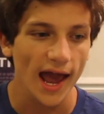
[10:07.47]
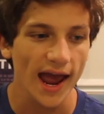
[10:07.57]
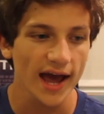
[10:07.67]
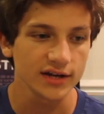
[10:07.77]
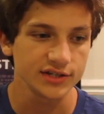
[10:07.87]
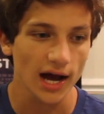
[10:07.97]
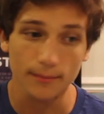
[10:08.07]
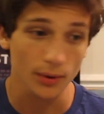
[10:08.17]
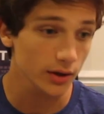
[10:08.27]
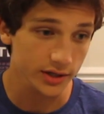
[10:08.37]
And
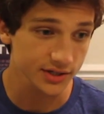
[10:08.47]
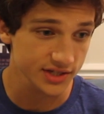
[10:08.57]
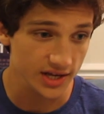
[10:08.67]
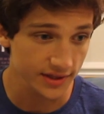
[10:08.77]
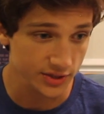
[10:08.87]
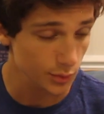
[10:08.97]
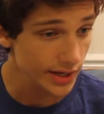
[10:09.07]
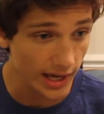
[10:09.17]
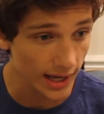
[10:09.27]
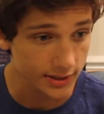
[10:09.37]
I'm probably going to see it this
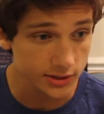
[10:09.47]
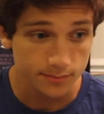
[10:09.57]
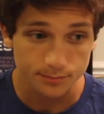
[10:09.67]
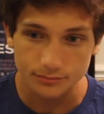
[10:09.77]
weekend.